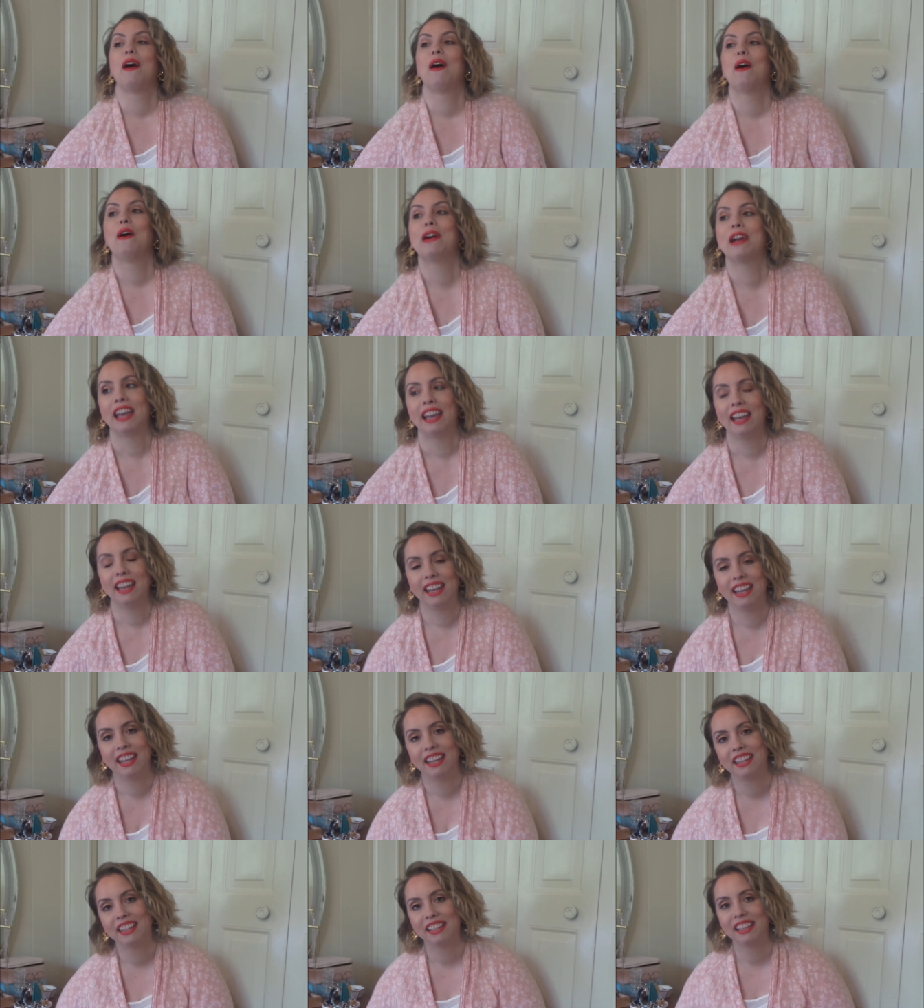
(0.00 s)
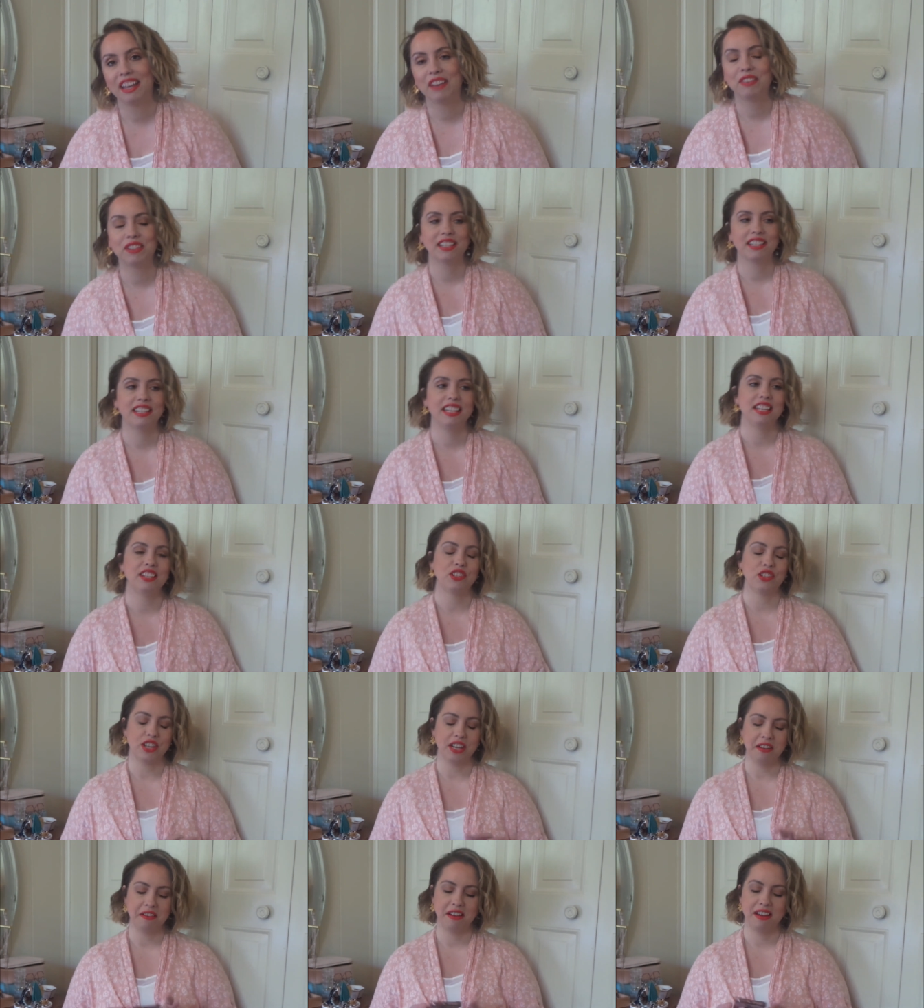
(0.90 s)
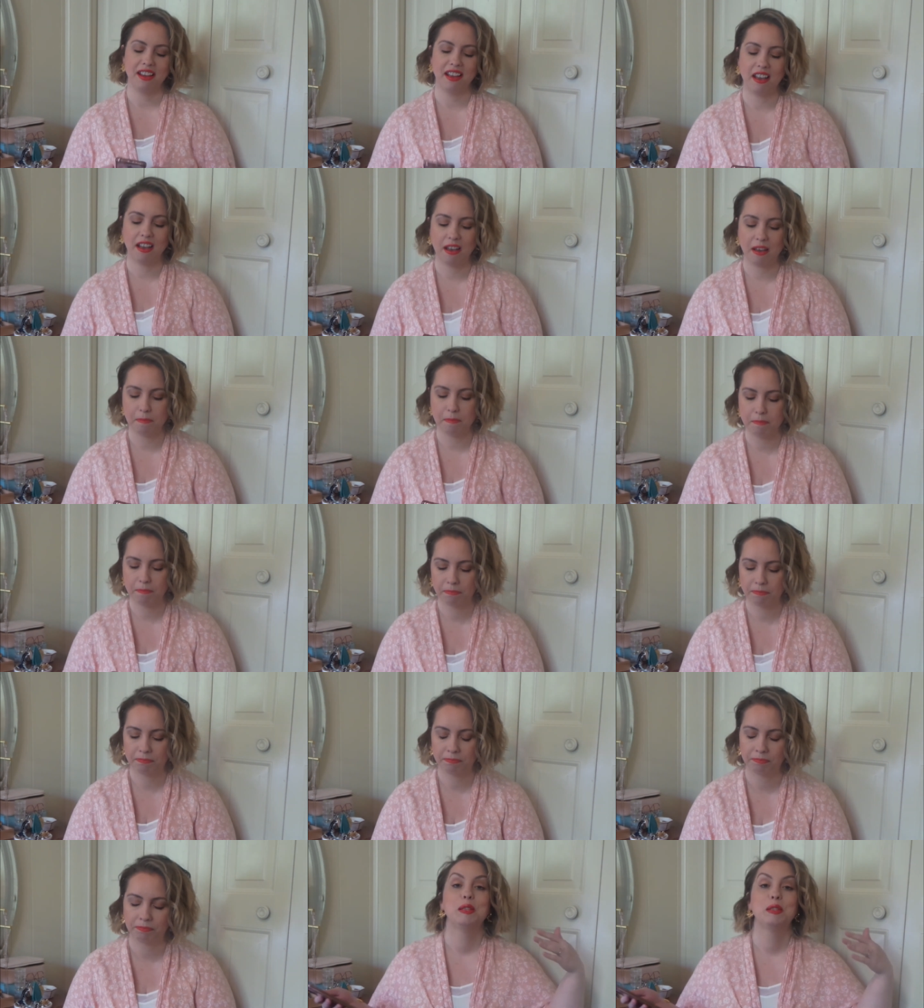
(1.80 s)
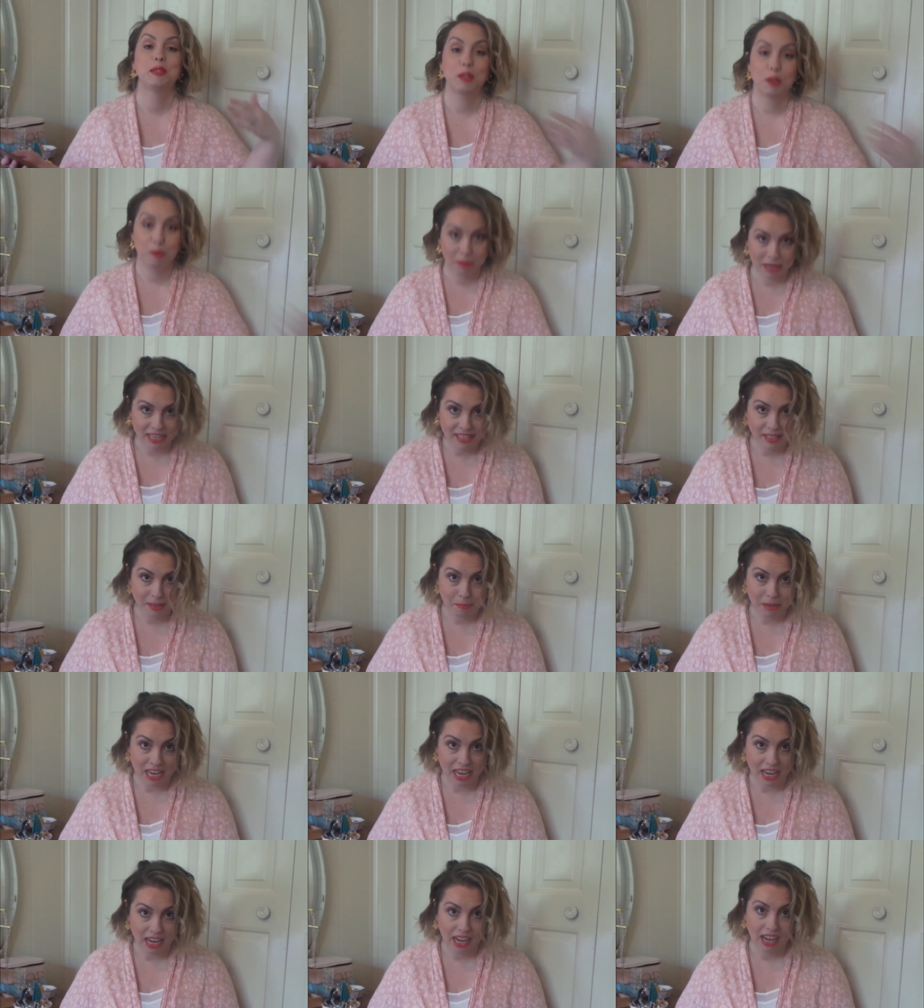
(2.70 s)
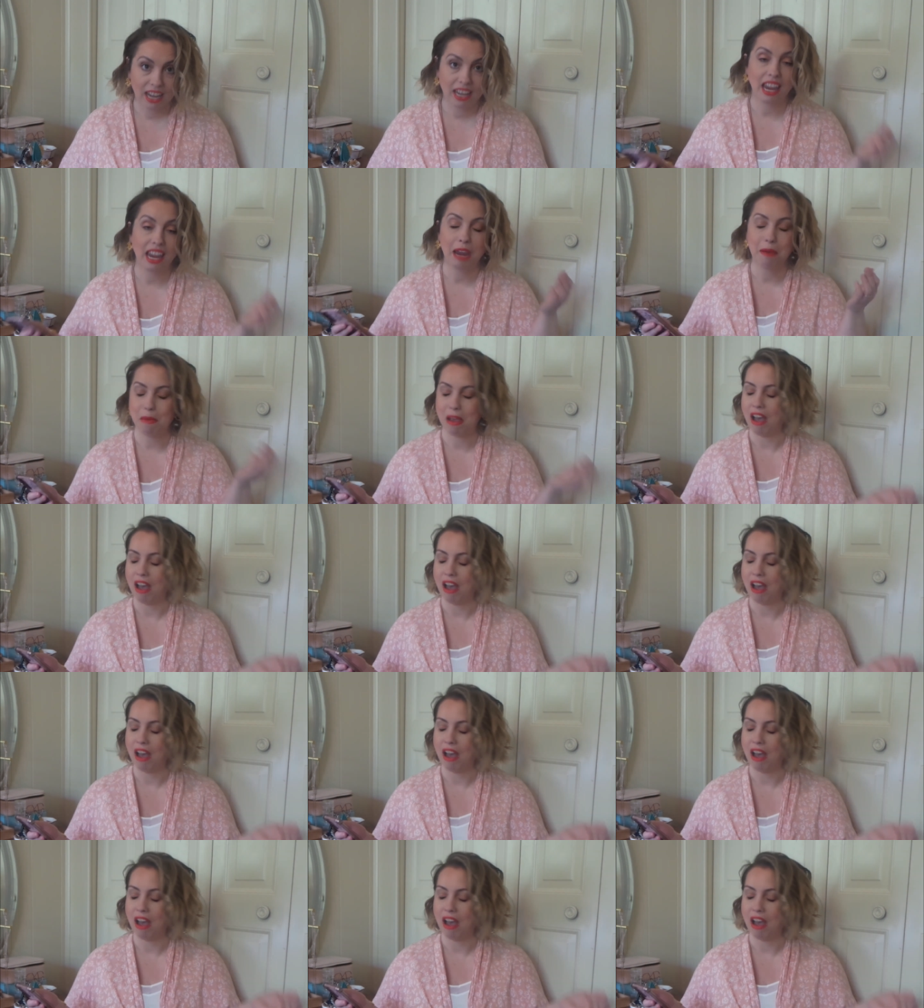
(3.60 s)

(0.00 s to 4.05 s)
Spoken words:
Okay, that was a tangent. So Basame came